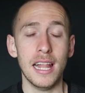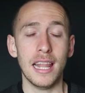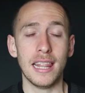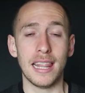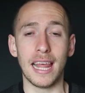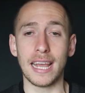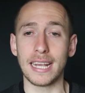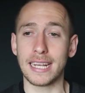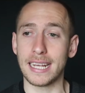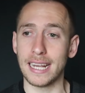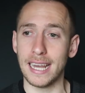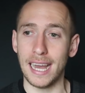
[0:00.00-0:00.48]

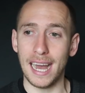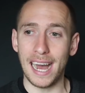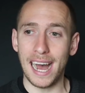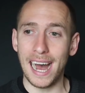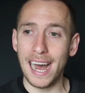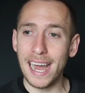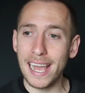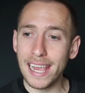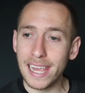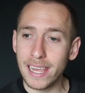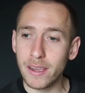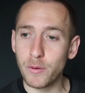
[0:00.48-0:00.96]
Like,
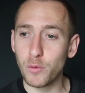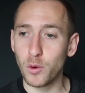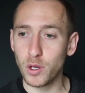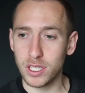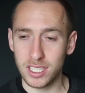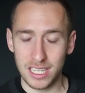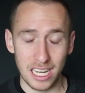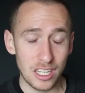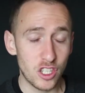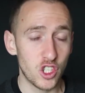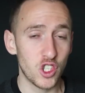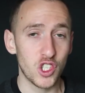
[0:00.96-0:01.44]
I
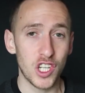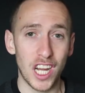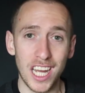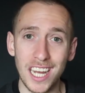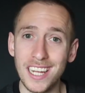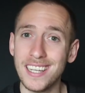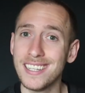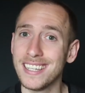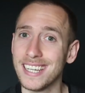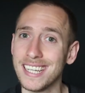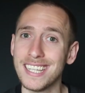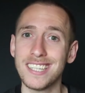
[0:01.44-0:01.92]
was that
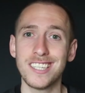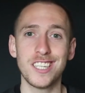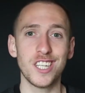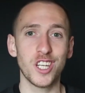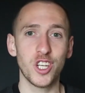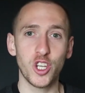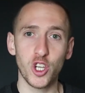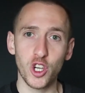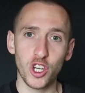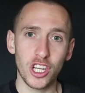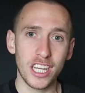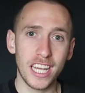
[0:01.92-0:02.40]
shy,
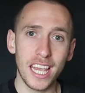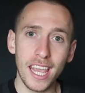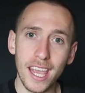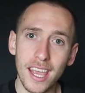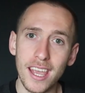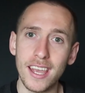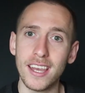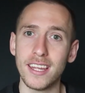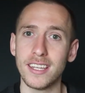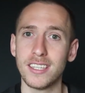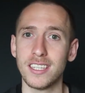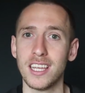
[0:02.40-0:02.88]
insecure
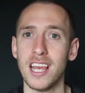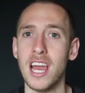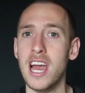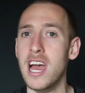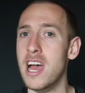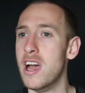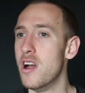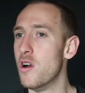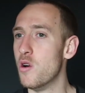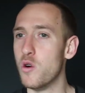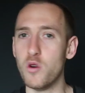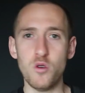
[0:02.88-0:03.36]
kid
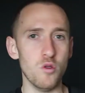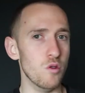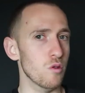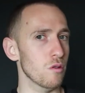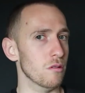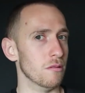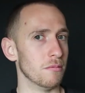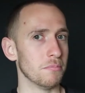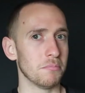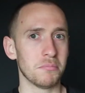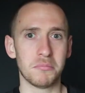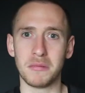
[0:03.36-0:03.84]

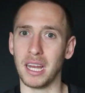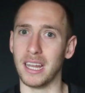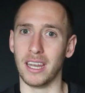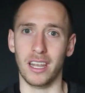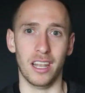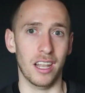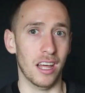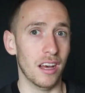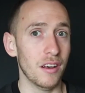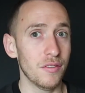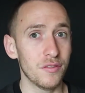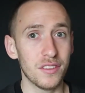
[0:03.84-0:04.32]
who got
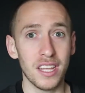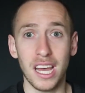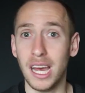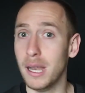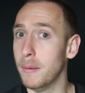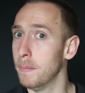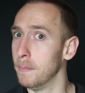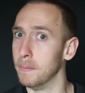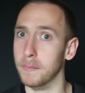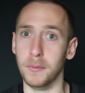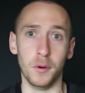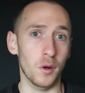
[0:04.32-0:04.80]
laughed
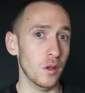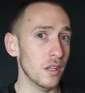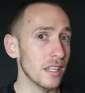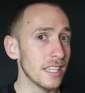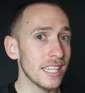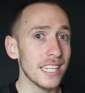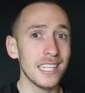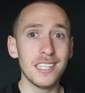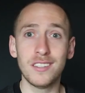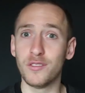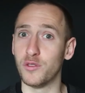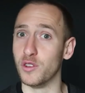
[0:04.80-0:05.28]
at,
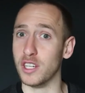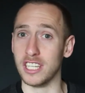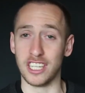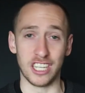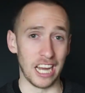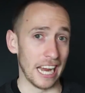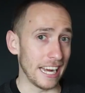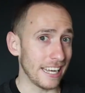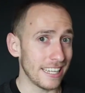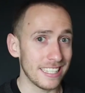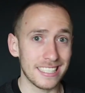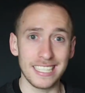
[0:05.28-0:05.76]
bullied,
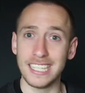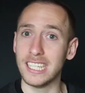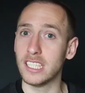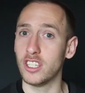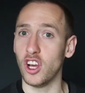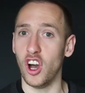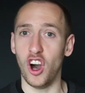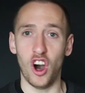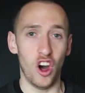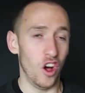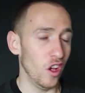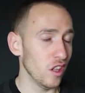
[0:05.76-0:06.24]
rejected
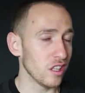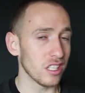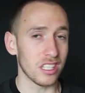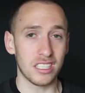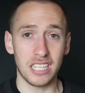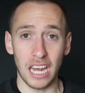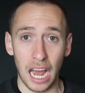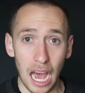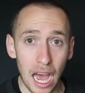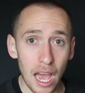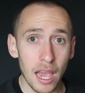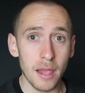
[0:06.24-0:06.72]
all the
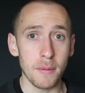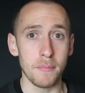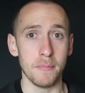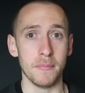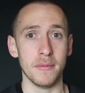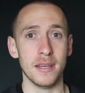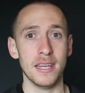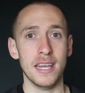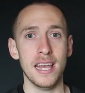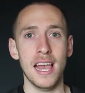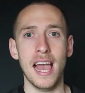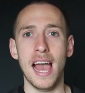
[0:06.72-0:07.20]
time.
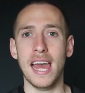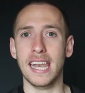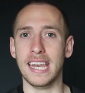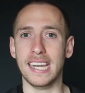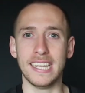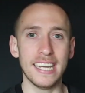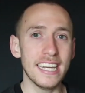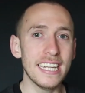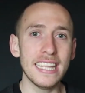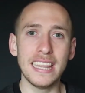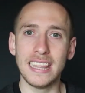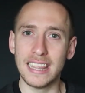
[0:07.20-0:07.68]
And I
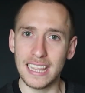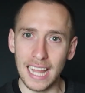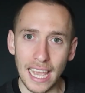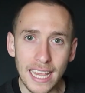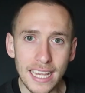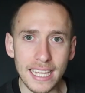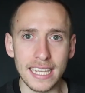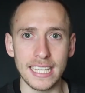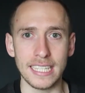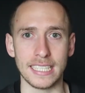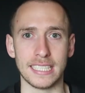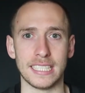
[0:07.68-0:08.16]
didn't
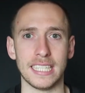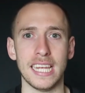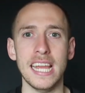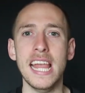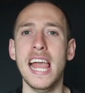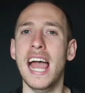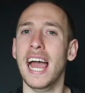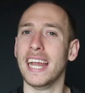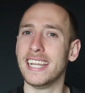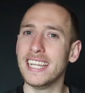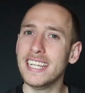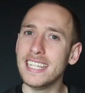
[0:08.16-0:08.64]
like it.
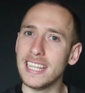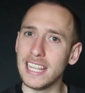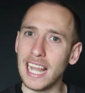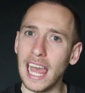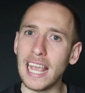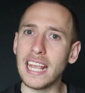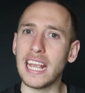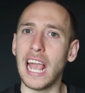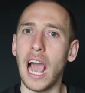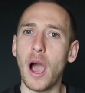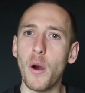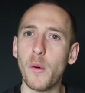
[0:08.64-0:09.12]
I didn't
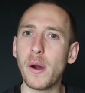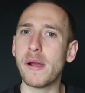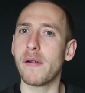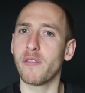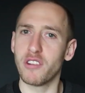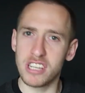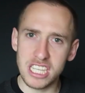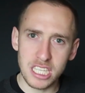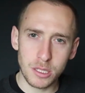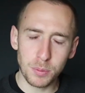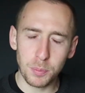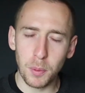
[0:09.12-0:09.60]
like how I
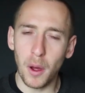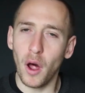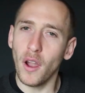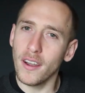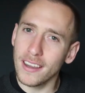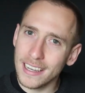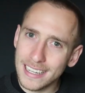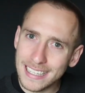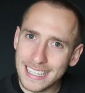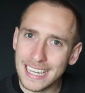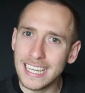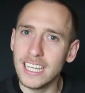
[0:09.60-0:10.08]

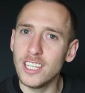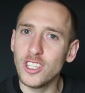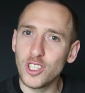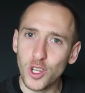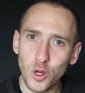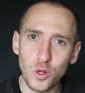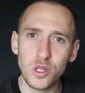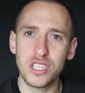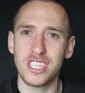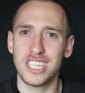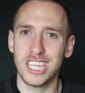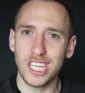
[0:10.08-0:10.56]
responded in
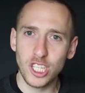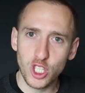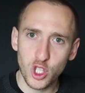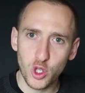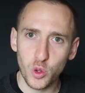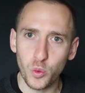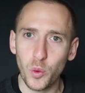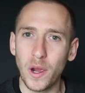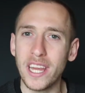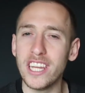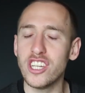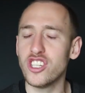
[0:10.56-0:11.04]
those
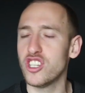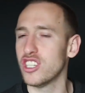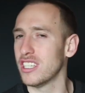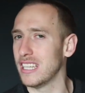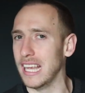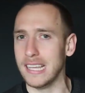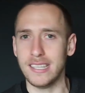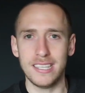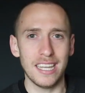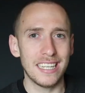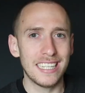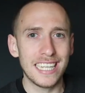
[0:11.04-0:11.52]
situations
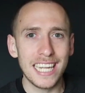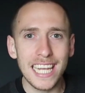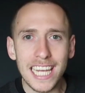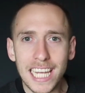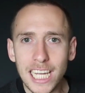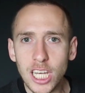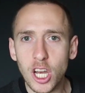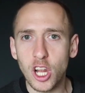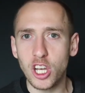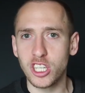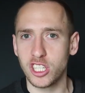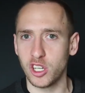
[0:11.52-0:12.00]
as a
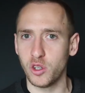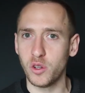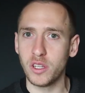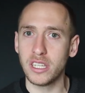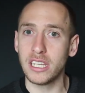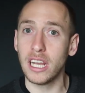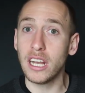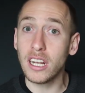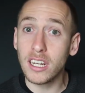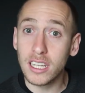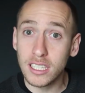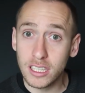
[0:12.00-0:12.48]
teenager or a
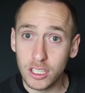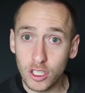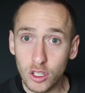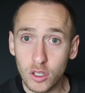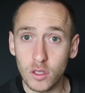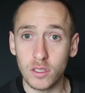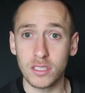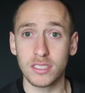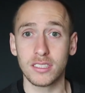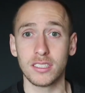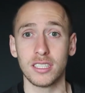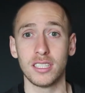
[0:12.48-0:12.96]
young
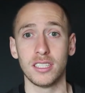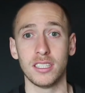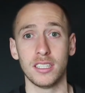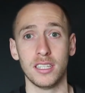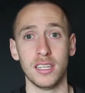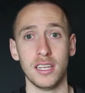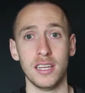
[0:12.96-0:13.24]
adult.